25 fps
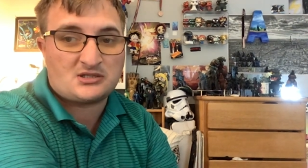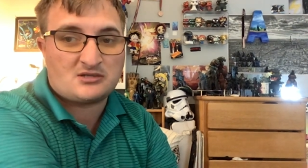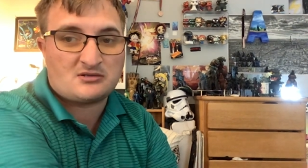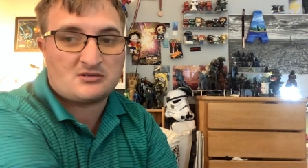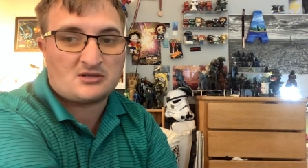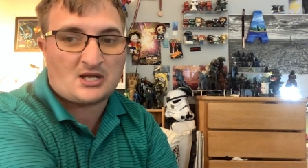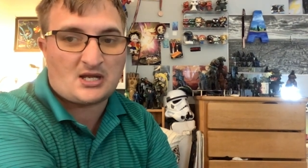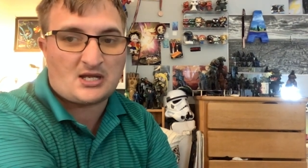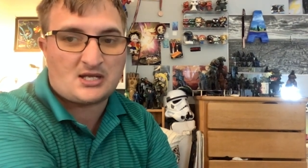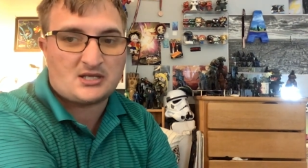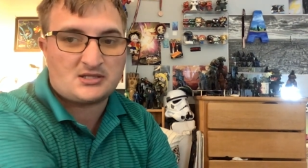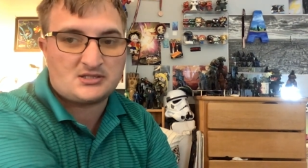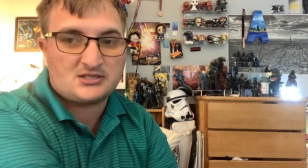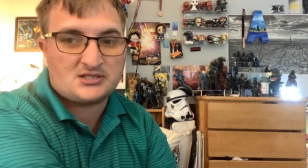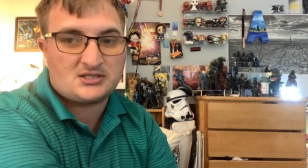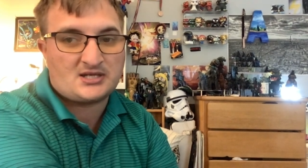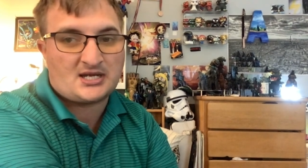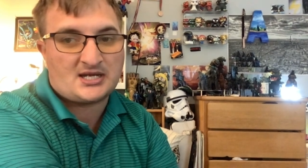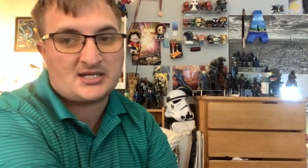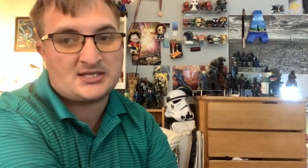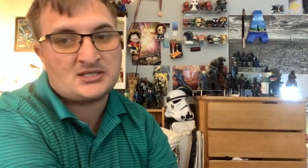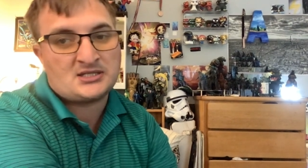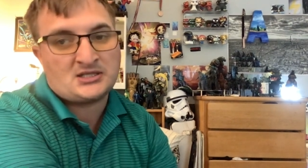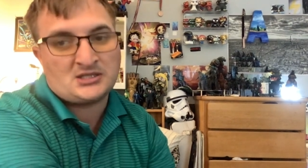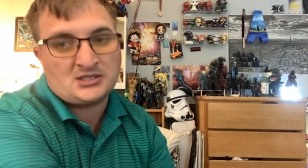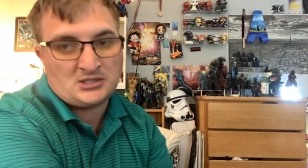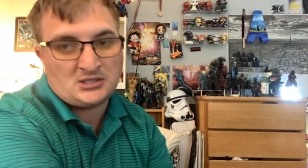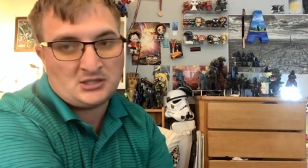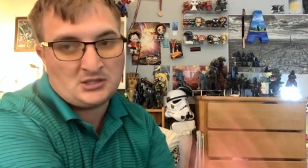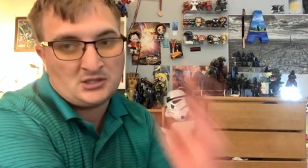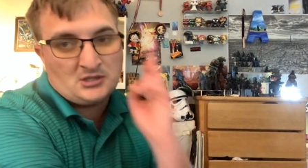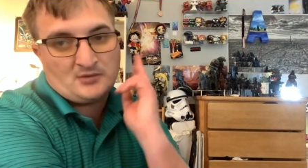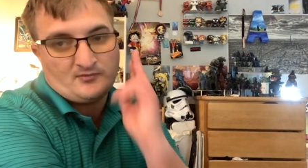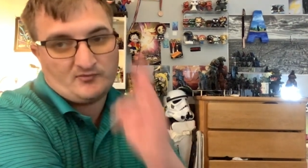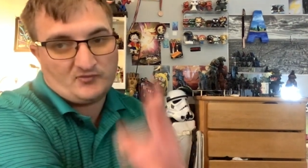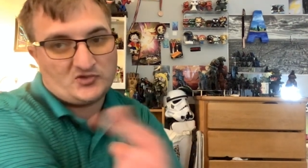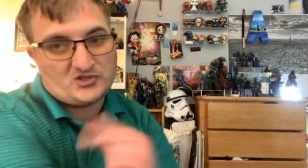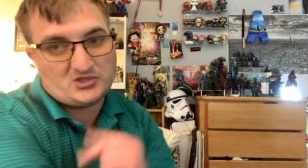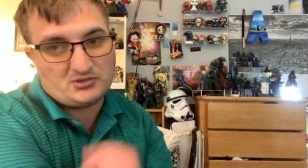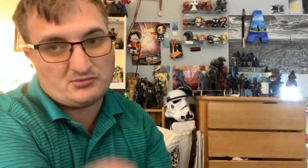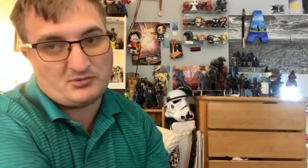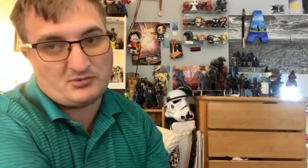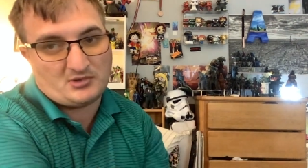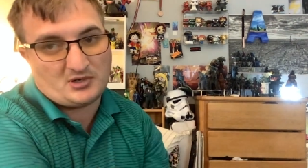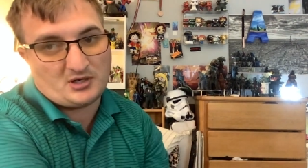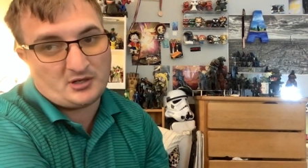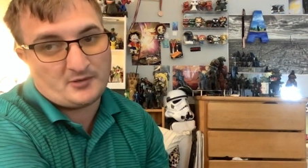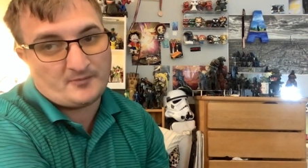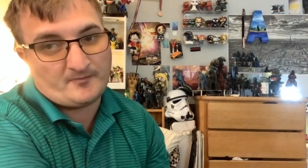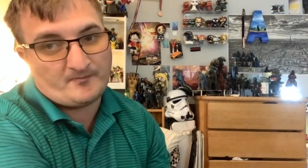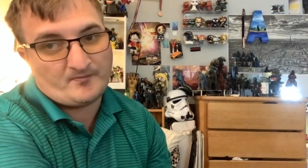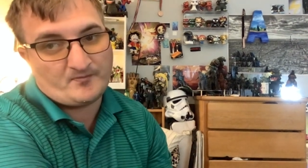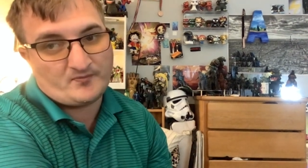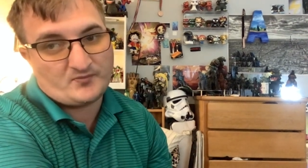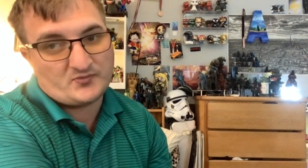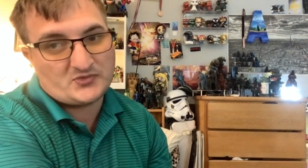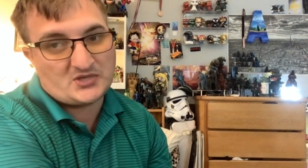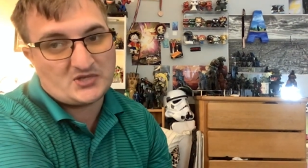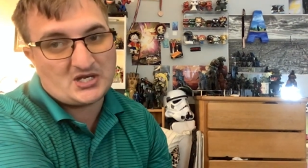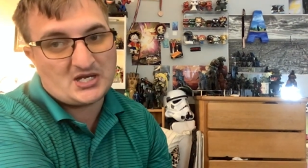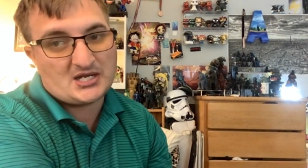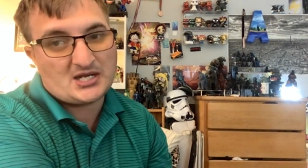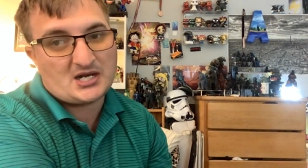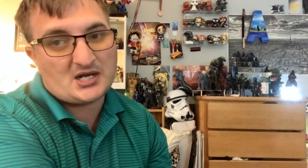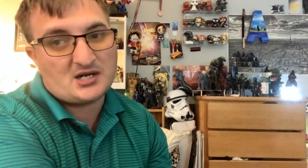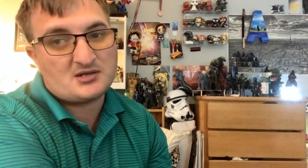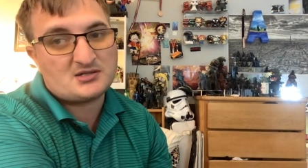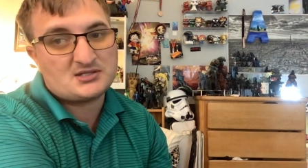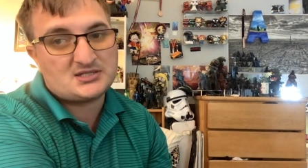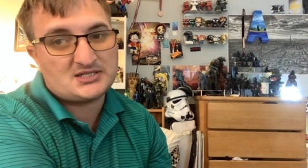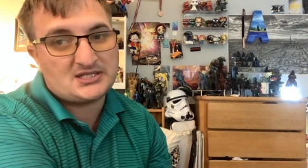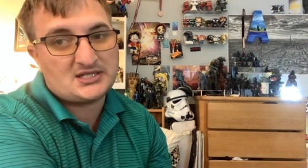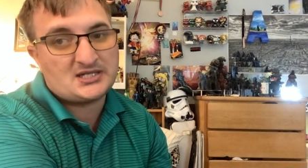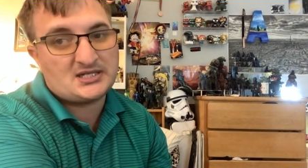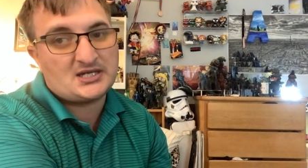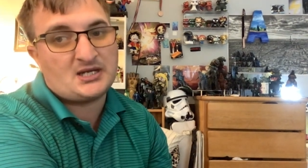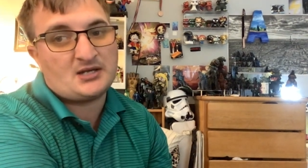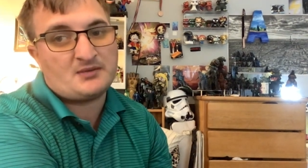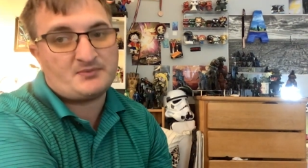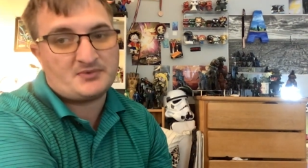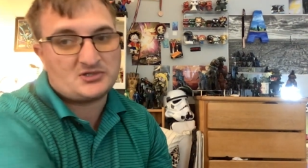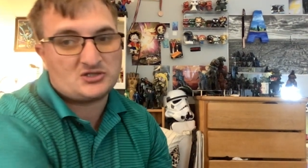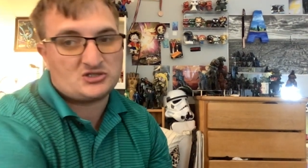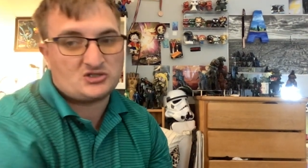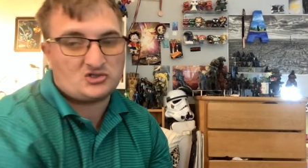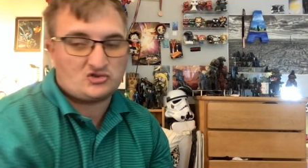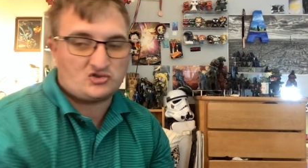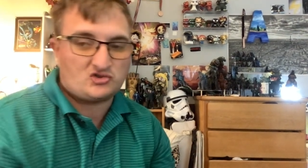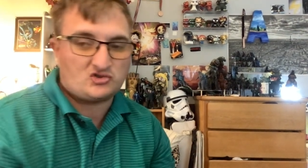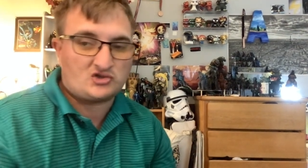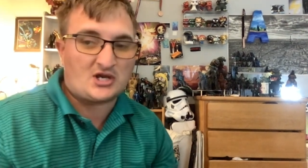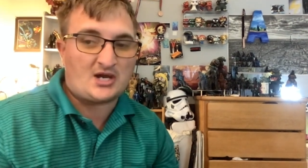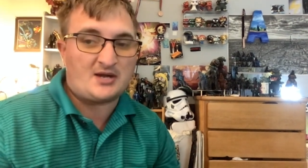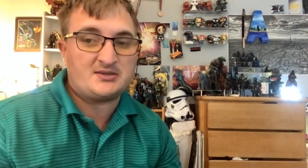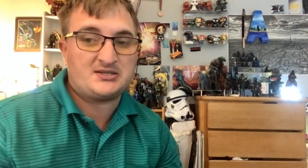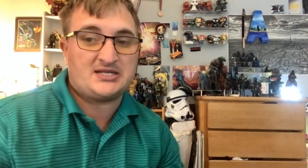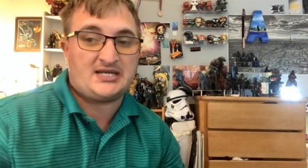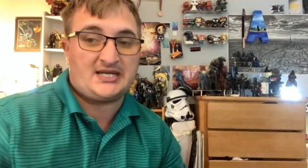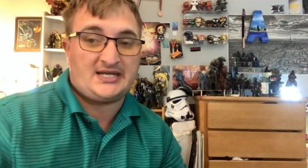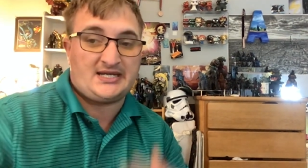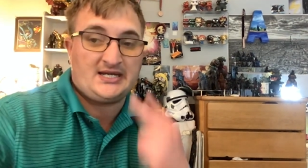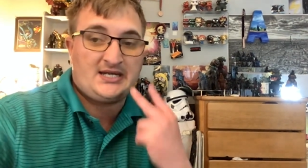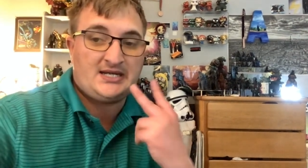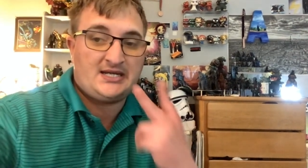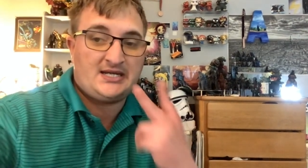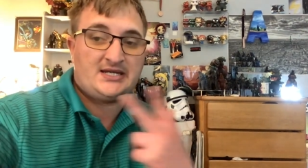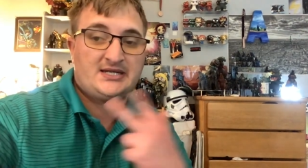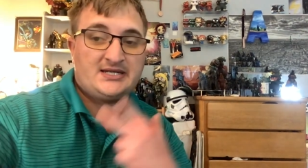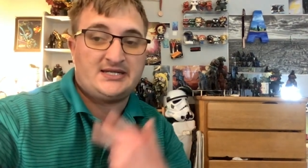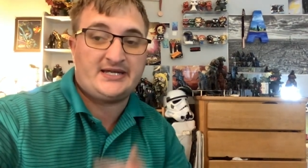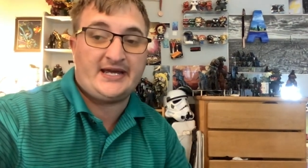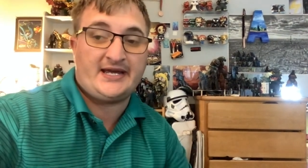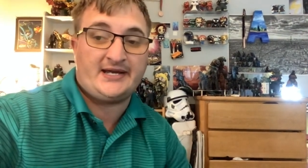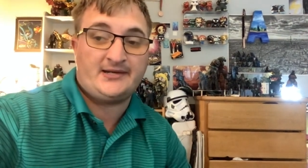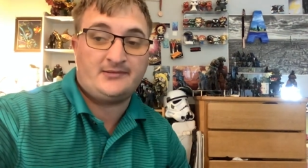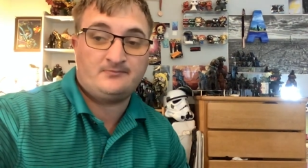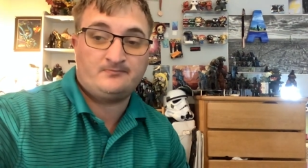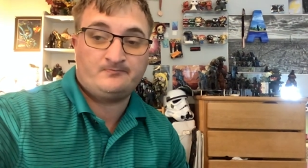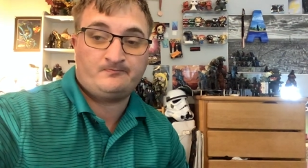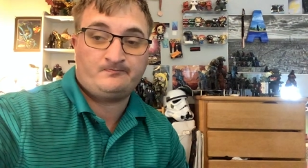I'll see you guys tomorrow. Take care. See ya. Peace. Subscribe today. Yeah.